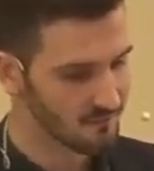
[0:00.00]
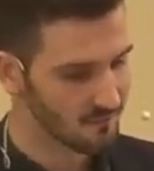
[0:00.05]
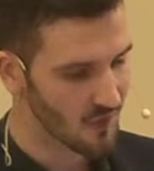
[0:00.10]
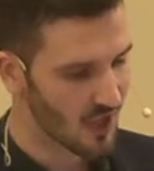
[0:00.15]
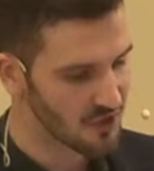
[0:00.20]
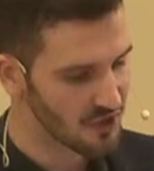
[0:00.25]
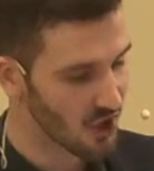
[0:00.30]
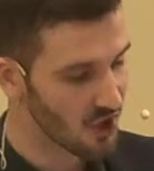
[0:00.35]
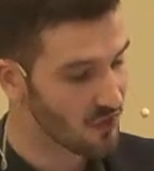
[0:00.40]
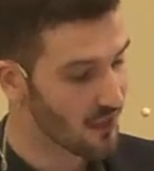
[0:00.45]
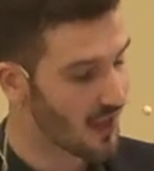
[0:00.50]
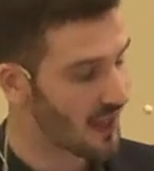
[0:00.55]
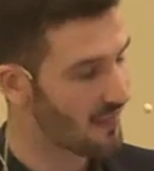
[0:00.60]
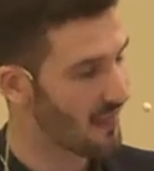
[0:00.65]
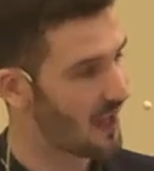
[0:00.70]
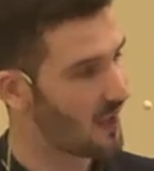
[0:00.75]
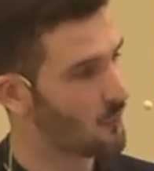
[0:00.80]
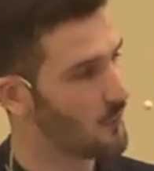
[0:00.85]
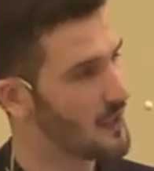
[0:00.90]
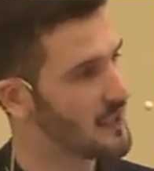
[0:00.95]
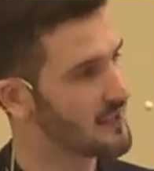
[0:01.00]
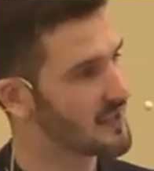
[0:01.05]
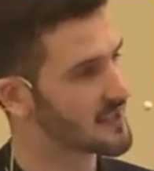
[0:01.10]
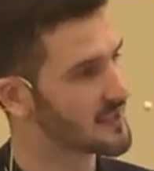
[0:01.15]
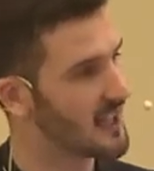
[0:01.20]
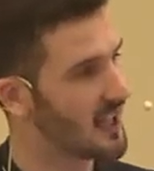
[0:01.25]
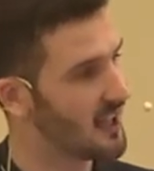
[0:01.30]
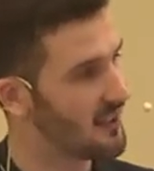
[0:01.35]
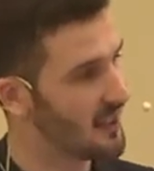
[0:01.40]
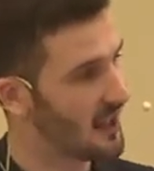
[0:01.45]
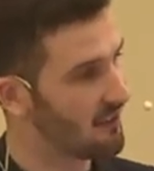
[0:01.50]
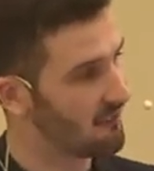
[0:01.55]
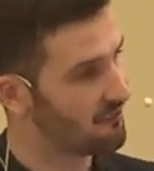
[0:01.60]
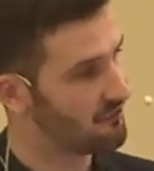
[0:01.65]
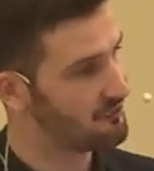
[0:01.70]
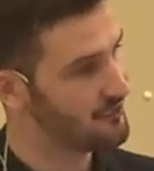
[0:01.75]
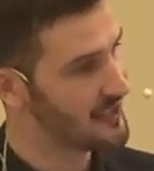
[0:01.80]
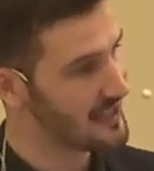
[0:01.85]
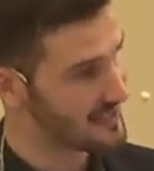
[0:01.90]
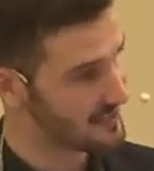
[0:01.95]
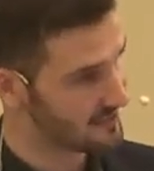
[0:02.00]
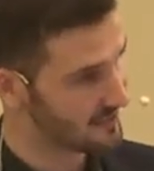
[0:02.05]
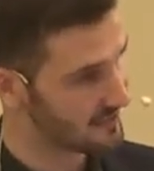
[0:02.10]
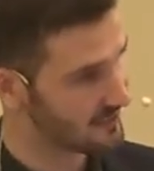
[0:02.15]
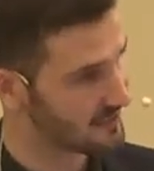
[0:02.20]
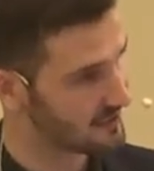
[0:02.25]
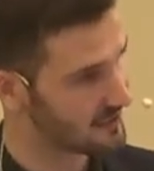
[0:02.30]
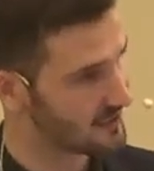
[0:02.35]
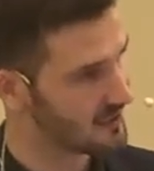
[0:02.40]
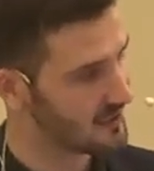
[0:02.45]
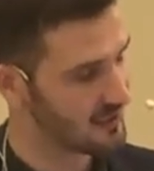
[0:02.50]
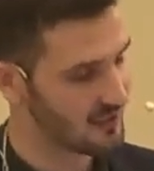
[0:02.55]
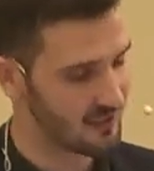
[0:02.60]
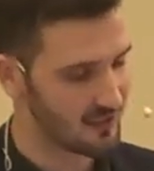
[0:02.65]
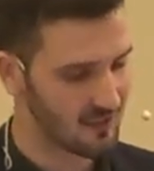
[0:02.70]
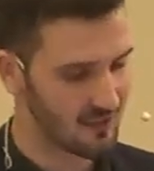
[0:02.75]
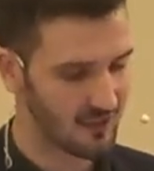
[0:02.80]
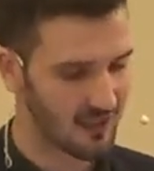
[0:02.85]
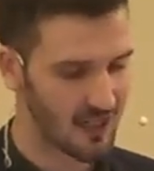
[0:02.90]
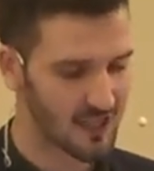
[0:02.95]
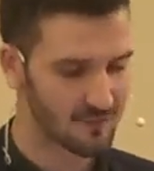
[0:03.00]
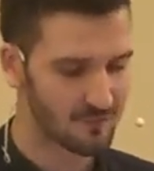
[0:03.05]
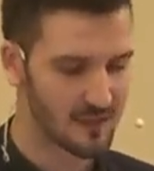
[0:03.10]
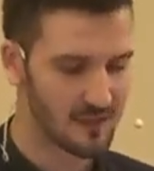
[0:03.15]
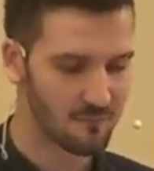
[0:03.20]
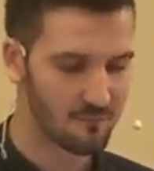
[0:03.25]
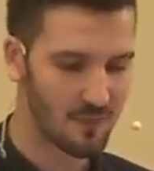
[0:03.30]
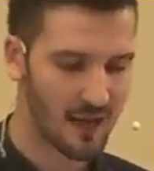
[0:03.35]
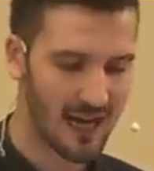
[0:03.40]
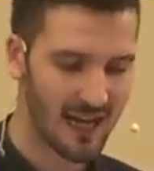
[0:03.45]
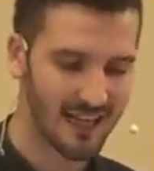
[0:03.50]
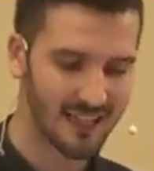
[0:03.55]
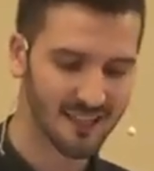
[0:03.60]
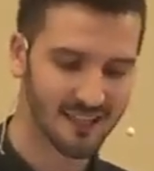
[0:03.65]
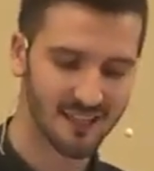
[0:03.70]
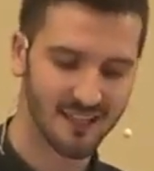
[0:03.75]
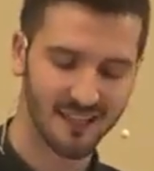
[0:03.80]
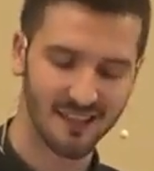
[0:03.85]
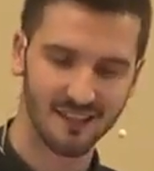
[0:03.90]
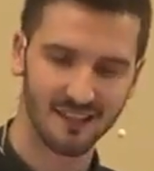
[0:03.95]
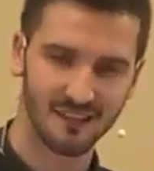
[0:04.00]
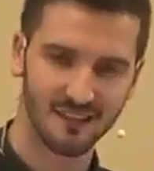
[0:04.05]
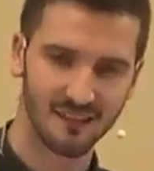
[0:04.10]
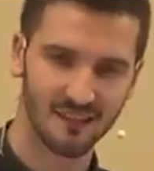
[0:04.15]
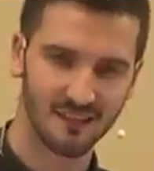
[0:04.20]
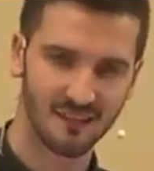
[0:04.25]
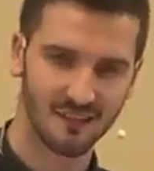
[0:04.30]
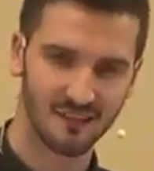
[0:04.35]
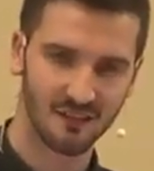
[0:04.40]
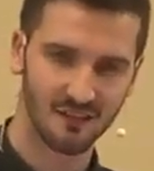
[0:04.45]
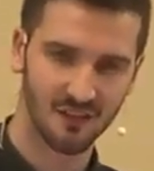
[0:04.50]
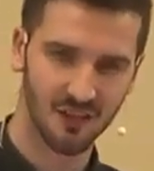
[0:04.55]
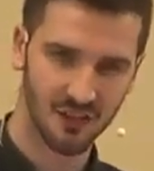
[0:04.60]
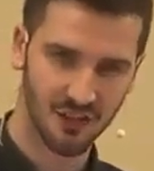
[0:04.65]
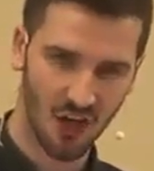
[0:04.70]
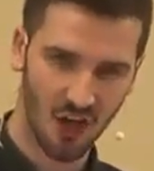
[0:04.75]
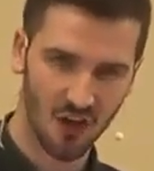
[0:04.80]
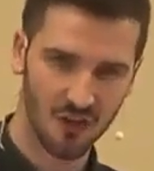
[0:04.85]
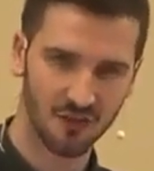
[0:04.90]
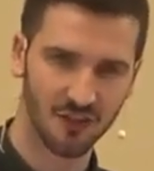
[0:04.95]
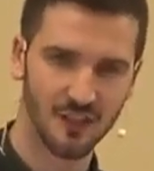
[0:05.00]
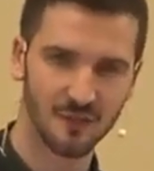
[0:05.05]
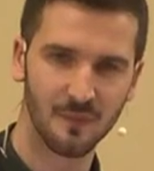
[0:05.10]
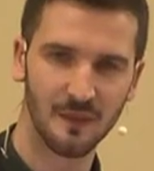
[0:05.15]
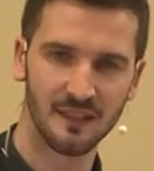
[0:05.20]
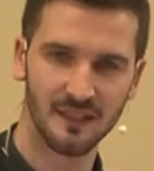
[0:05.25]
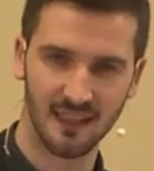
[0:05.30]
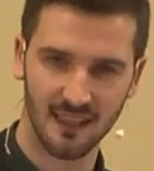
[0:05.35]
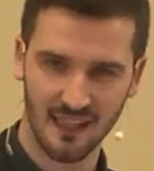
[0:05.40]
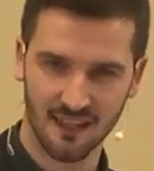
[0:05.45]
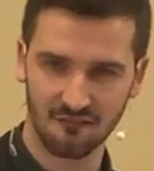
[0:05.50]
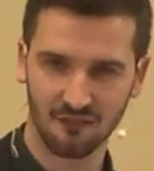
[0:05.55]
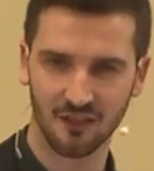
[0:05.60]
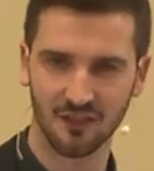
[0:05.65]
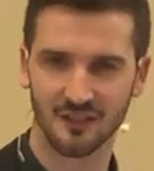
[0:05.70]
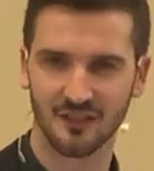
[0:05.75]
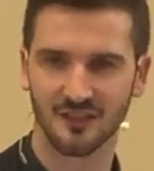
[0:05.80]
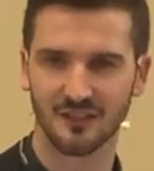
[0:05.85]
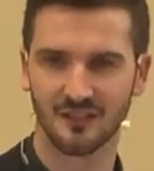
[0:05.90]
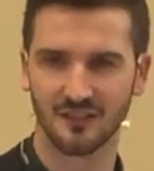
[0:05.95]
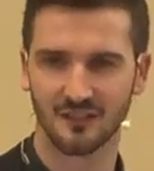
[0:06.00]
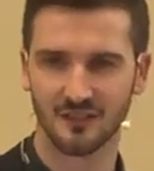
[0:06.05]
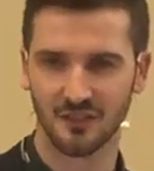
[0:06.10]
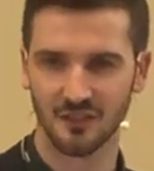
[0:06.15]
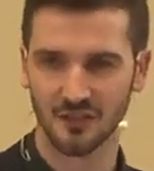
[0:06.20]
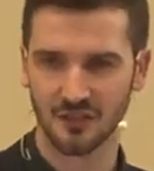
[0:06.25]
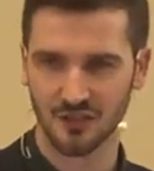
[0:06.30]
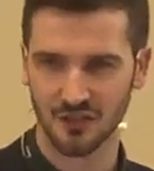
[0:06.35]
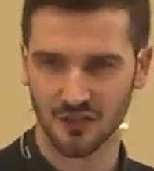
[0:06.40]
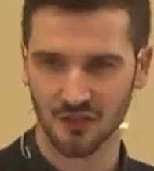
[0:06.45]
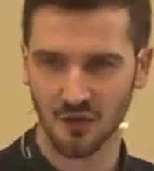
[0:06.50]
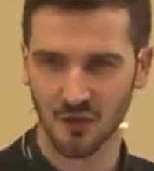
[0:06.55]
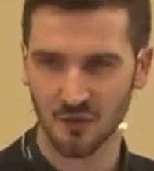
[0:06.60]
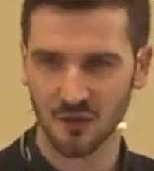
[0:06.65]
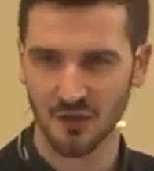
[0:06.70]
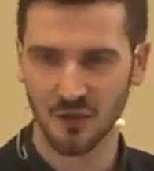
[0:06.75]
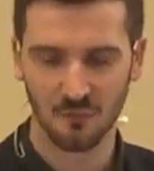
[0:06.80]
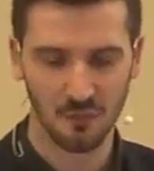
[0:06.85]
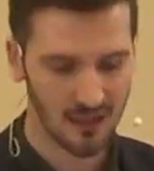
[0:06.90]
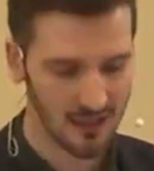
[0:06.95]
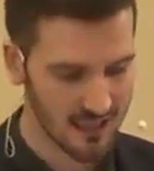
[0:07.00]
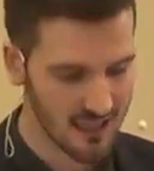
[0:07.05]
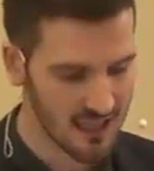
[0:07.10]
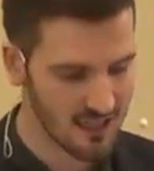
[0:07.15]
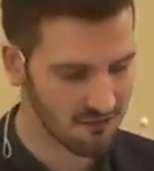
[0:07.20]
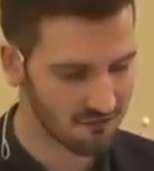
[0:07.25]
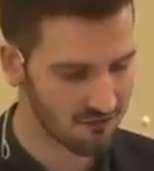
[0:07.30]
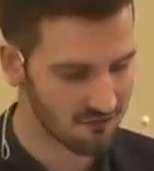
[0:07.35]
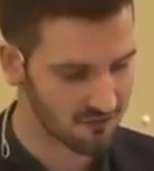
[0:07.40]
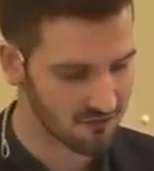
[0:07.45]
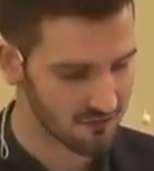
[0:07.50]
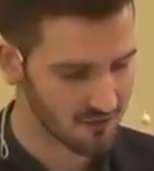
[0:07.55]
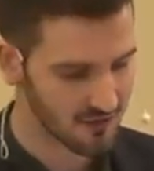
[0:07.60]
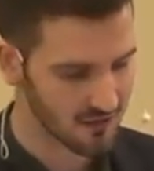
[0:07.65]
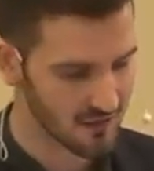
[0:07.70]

And now that witness, that faith has been passed down. It has been delivered to those who believe.